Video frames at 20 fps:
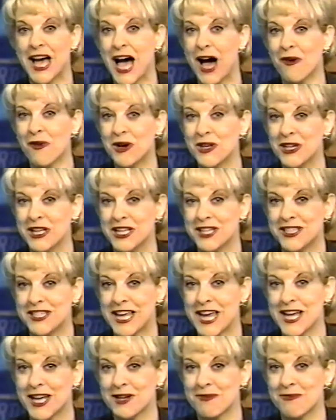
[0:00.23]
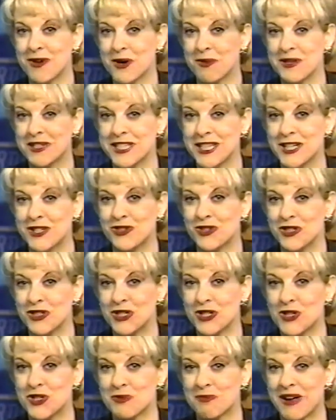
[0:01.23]
I want to take a moment to
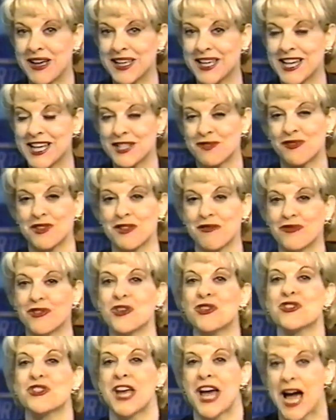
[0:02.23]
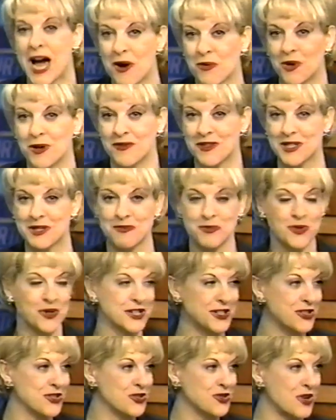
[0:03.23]
introduce my guest for the first hour of this
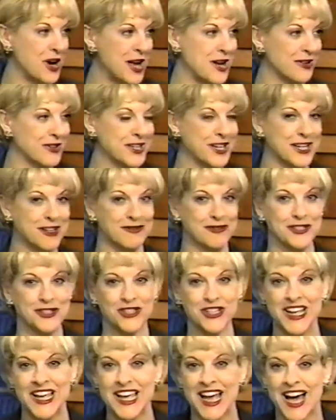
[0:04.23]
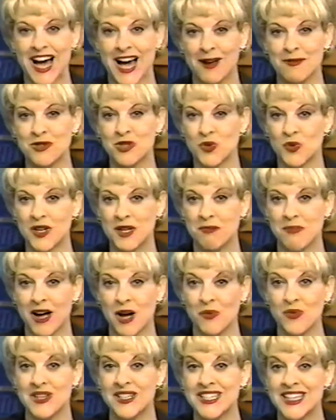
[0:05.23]
morning's trial coverage. I'm joined by
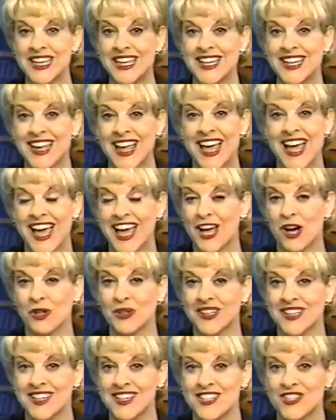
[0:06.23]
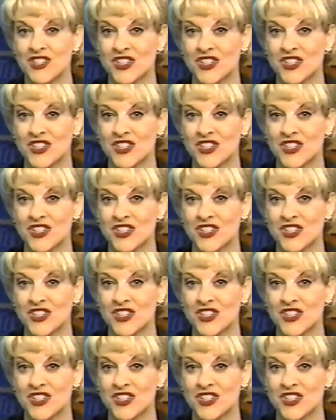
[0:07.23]
Wendeen Eolis.